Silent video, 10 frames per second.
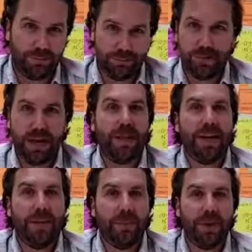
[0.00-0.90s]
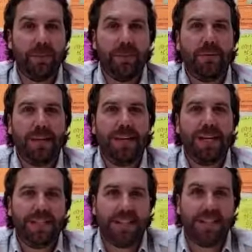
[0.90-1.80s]
coming up, and people
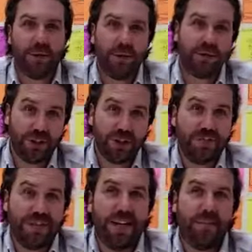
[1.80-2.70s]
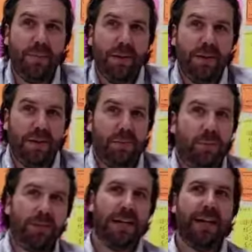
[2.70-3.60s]
realized that they could use the JVM,
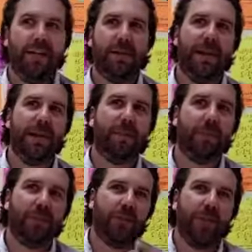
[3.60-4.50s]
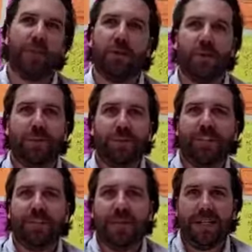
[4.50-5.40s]
which is that the Java virtual
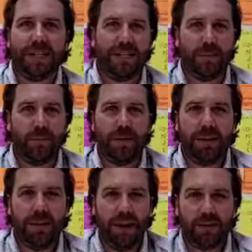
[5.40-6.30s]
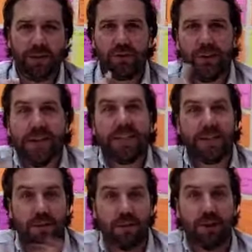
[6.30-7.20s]
machine is basically what actually
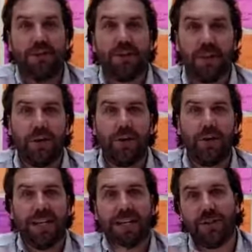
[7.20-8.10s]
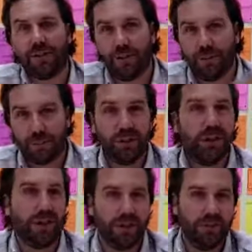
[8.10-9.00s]
translates our Java code into
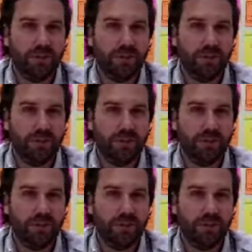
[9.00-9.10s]
machine code.